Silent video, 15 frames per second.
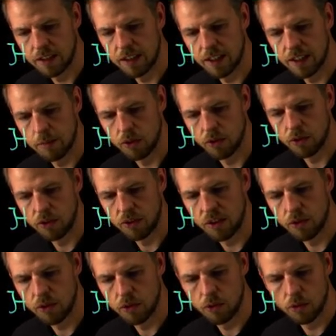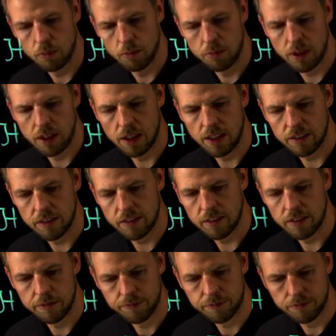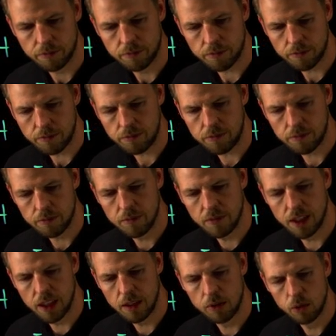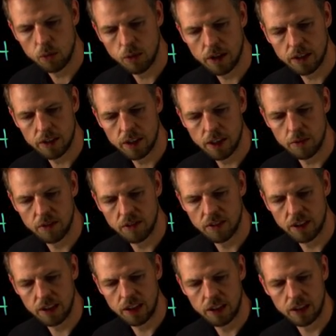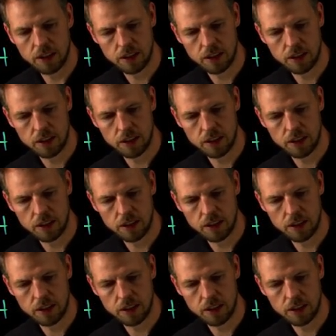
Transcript: W zero plus W one times Z